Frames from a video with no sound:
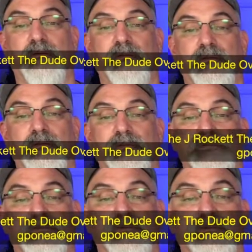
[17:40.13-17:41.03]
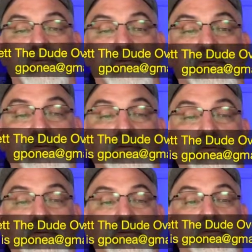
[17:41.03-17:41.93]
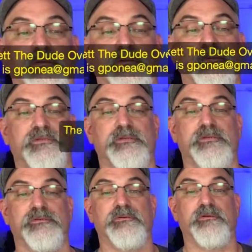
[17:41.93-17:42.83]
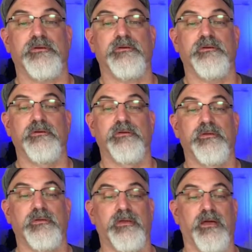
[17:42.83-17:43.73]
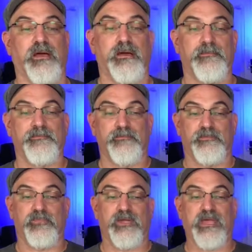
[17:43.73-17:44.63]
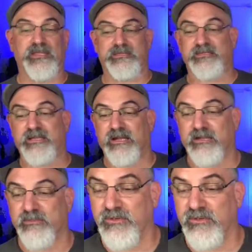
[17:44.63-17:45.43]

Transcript: I do this. Stick this over here. But yeah, this is kind of the